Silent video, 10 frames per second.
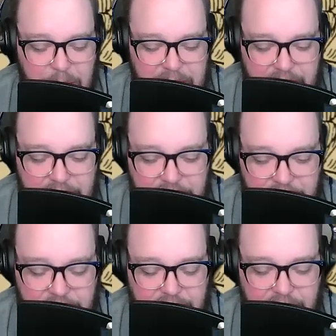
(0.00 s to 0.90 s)
coming
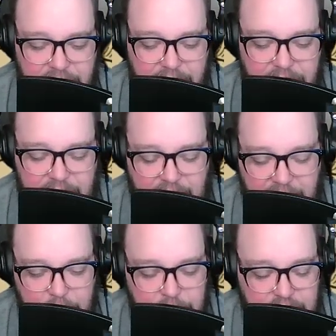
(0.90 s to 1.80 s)
in, the
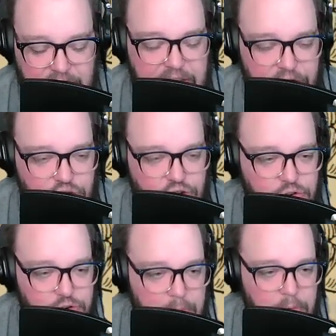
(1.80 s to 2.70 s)
guy who was like the
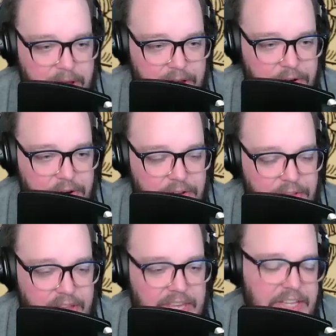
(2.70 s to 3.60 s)
initial troublemaker,
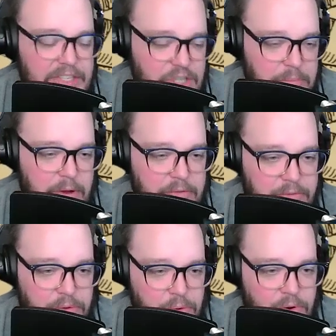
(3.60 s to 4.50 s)
like gets up off
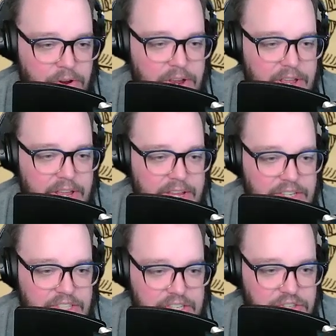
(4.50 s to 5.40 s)
the floor,
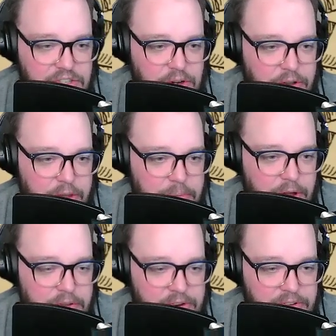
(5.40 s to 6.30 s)
sees the Darling
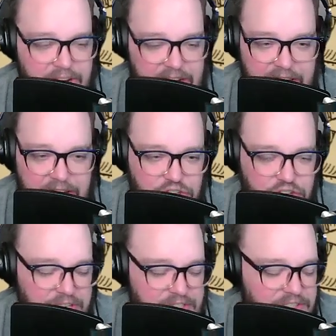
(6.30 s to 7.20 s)
brothers, and he
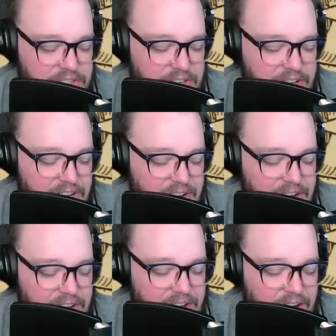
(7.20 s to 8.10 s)
just
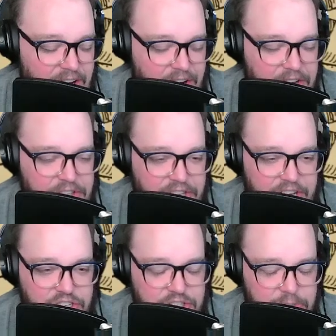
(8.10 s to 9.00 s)

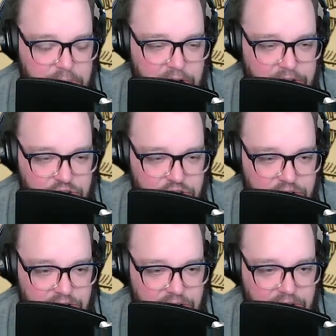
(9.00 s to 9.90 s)
unleashes a
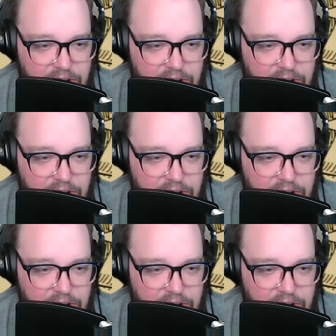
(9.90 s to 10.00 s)
punch